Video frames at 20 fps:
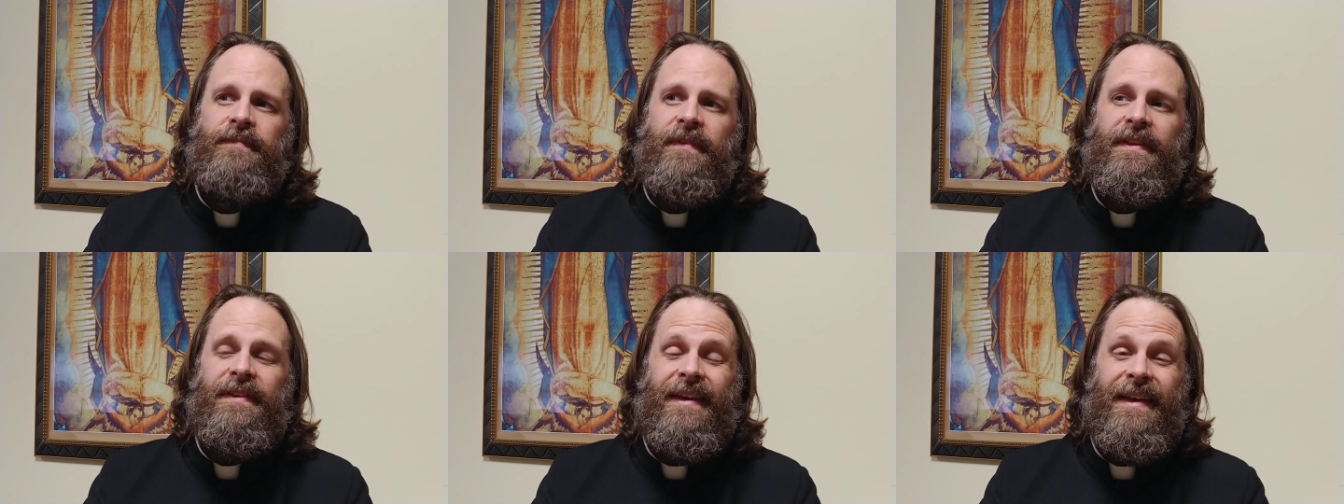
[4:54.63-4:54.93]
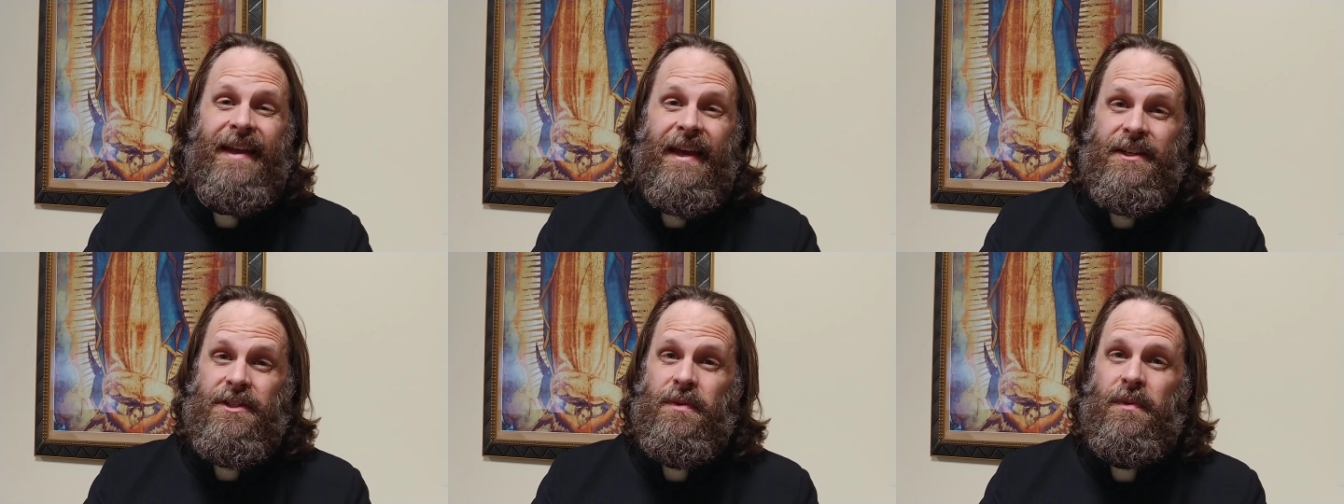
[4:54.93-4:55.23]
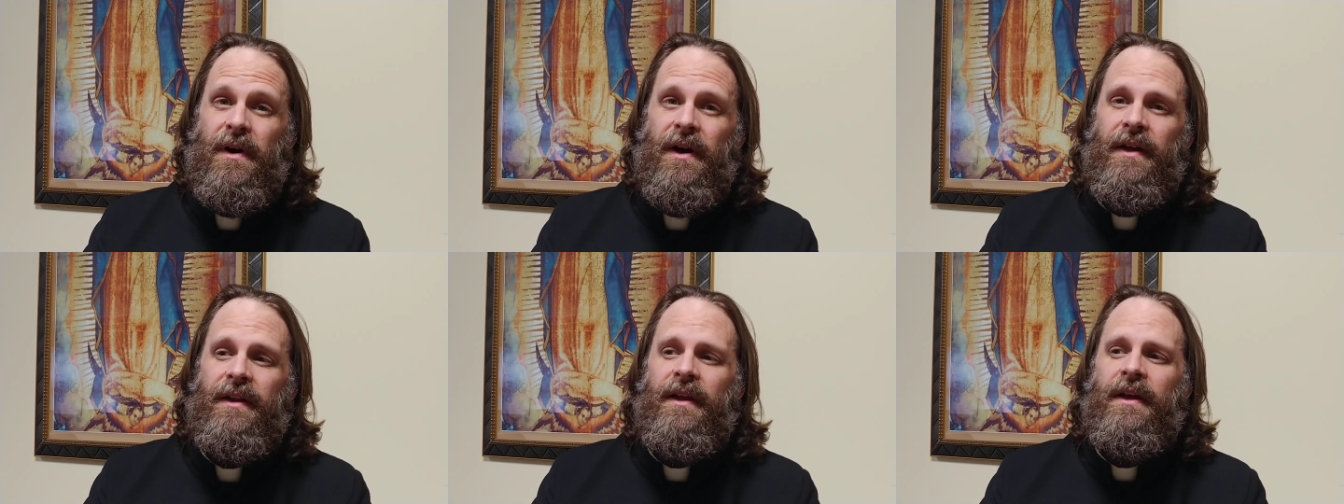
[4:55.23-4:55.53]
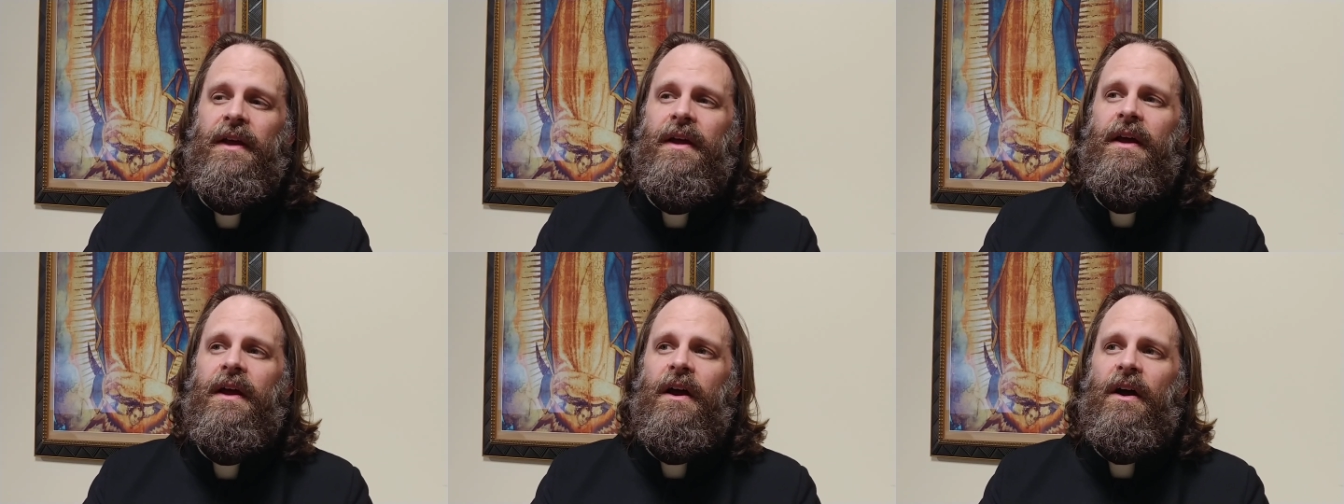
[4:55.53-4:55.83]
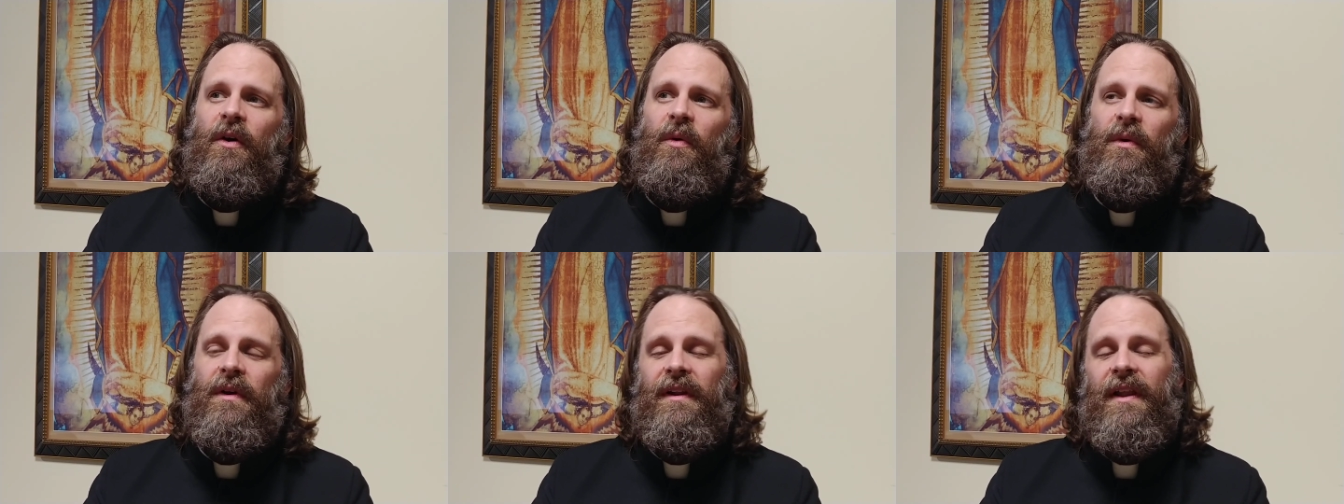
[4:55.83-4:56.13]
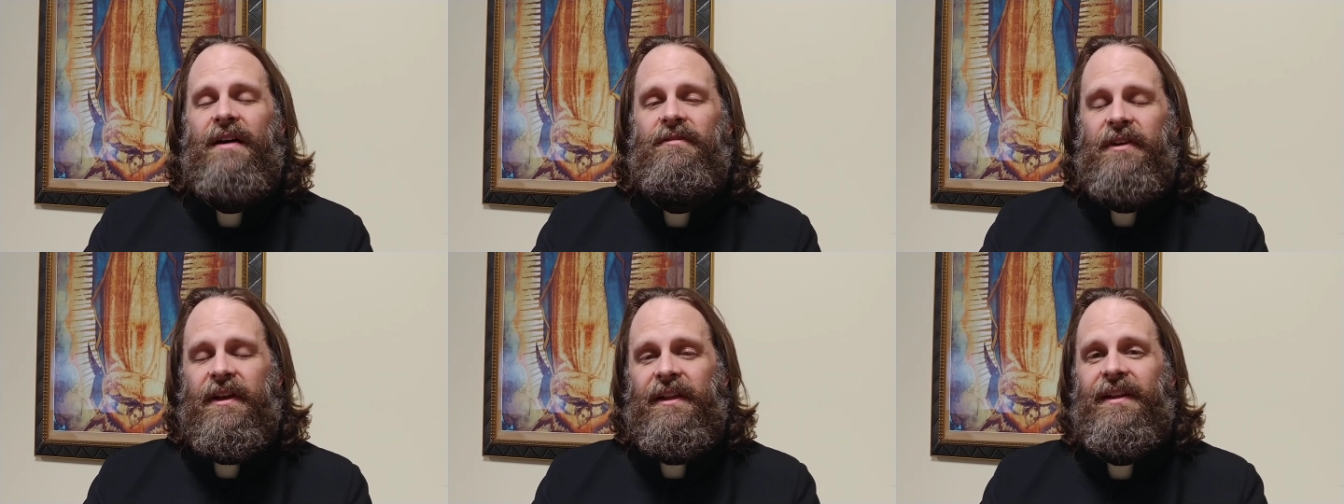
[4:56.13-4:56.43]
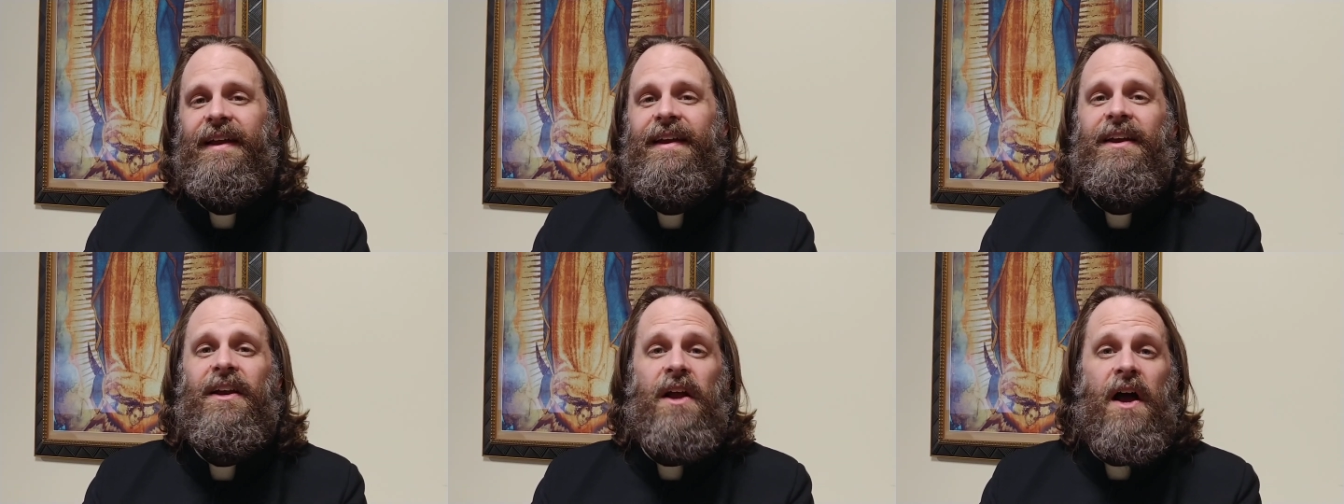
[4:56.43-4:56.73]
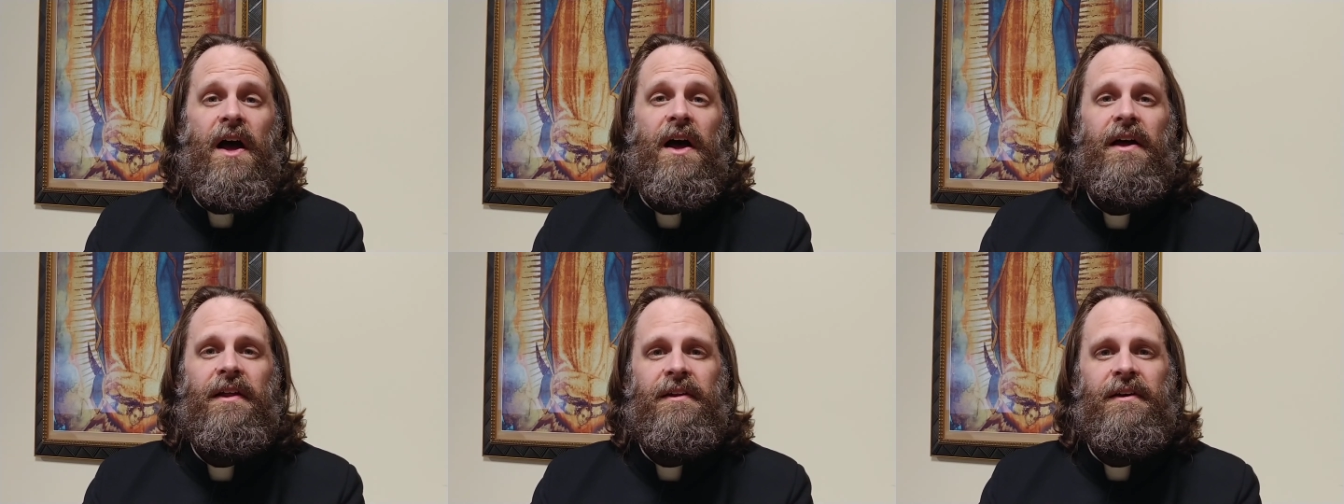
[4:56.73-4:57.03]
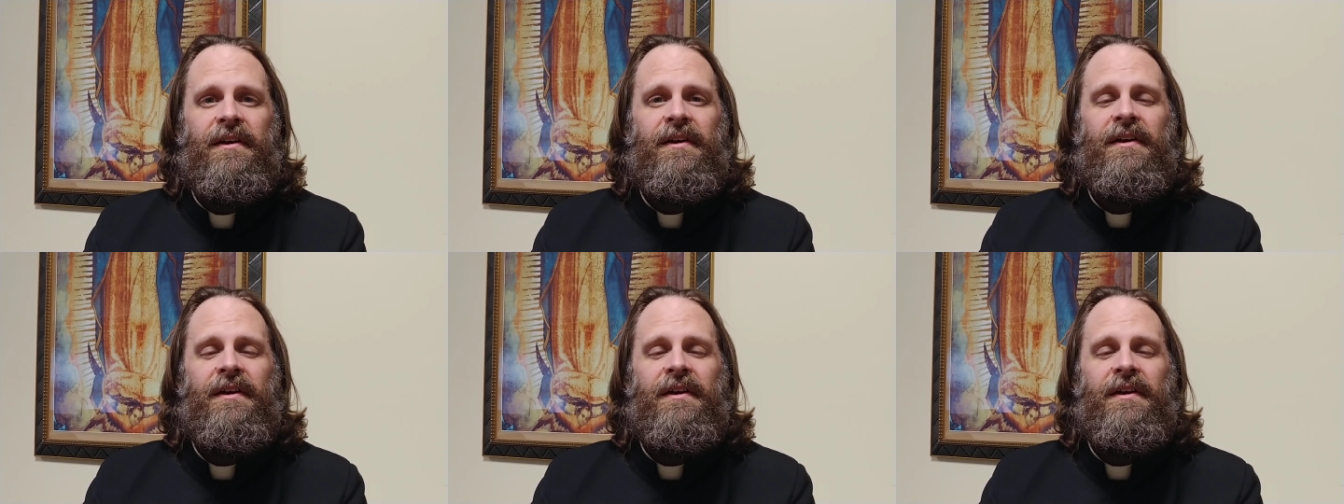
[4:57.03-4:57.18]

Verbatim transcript: then guess what? We're loving like God